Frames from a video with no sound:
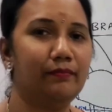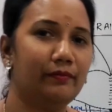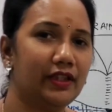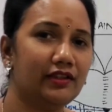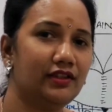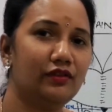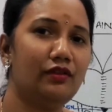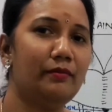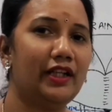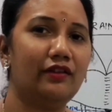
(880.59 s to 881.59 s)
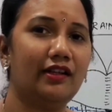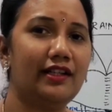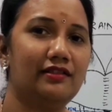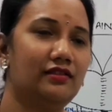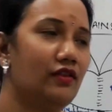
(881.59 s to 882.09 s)
because you know medulla,
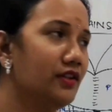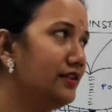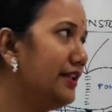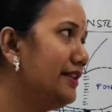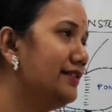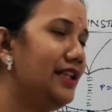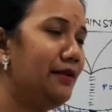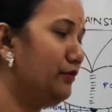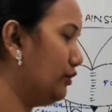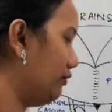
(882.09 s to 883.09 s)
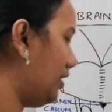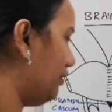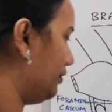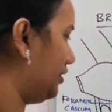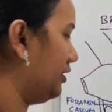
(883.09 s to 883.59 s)
it's not the same
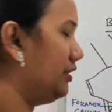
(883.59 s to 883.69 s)
throughout.